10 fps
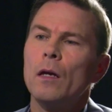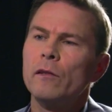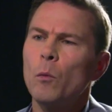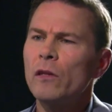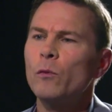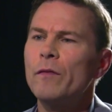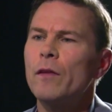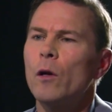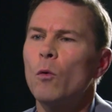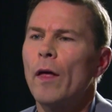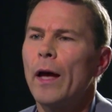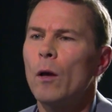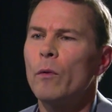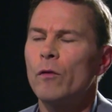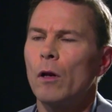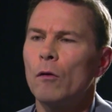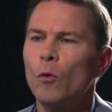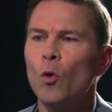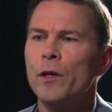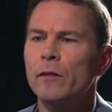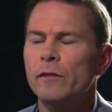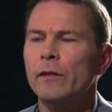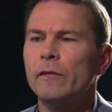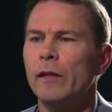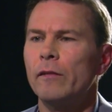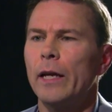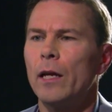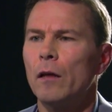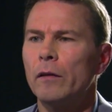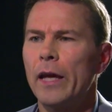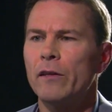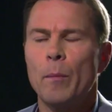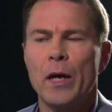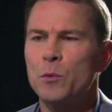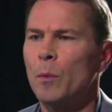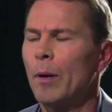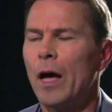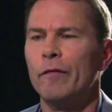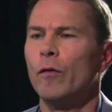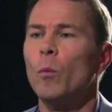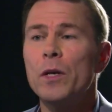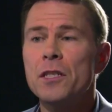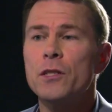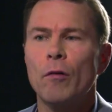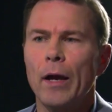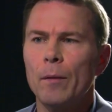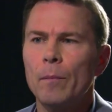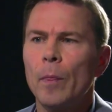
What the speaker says: So once we've done all that, we've got our audiences sitting in our data management platform, which is great.